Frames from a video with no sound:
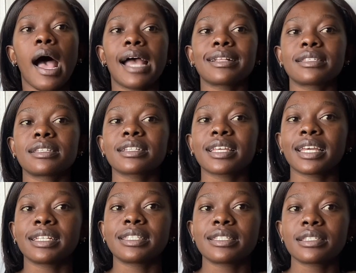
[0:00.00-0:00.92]
i didn't
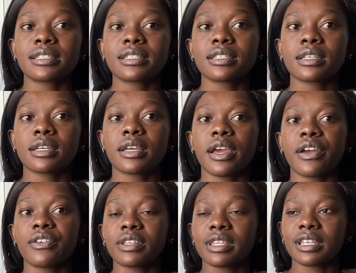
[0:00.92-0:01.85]
get
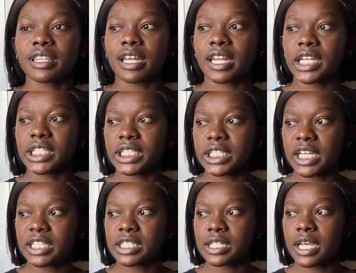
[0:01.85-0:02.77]
everything that i
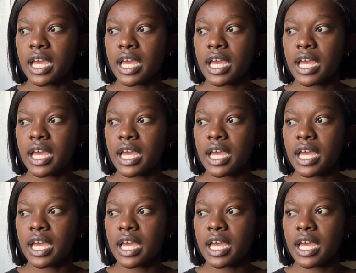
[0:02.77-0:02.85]
needed